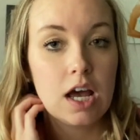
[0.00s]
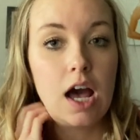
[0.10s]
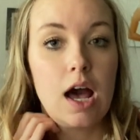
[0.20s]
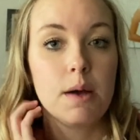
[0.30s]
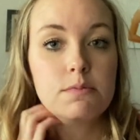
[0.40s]

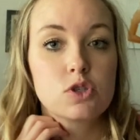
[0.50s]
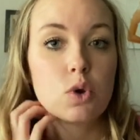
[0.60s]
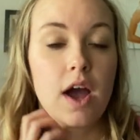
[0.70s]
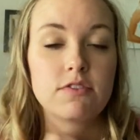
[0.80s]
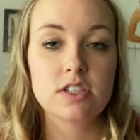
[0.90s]
Um,
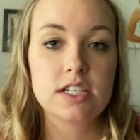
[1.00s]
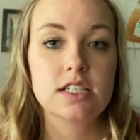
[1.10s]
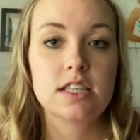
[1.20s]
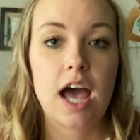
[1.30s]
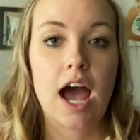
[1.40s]
so after they
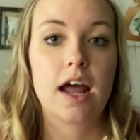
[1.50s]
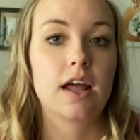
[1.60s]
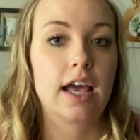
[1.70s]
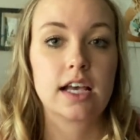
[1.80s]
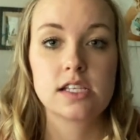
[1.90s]
did that,
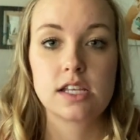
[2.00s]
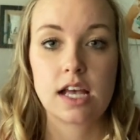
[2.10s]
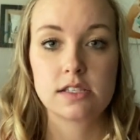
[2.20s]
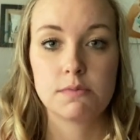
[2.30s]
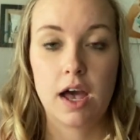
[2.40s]
I guess
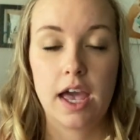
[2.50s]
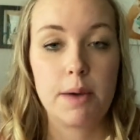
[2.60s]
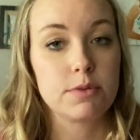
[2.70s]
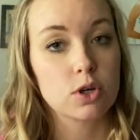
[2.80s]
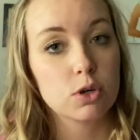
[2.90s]
as my
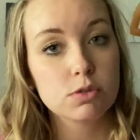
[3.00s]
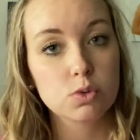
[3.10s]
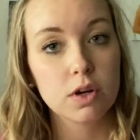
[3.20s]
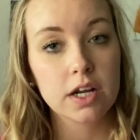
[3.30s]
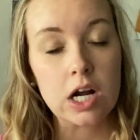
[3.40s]
epidural was
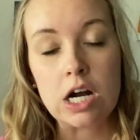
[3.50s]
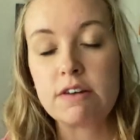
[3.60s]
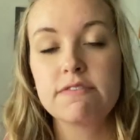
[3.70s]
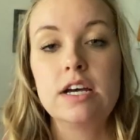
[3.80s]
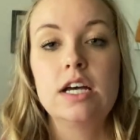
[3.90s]
wearing
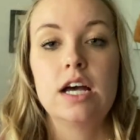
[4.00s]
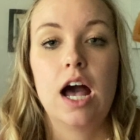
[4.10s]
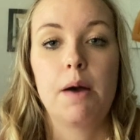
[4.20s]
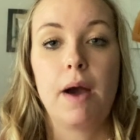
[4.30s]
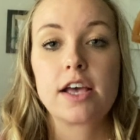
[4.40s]
off,
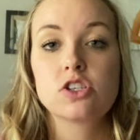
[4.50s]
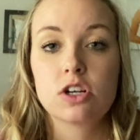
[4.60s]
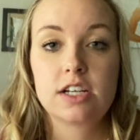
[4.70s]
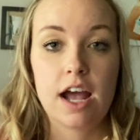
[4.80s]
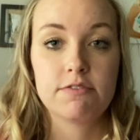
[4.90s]
um, I
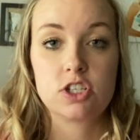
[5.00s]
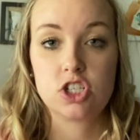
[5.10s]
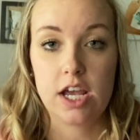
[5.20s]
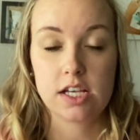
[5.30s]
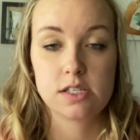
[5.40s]
started to have the
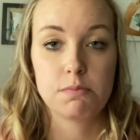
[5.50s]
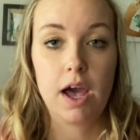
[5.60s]
shakes.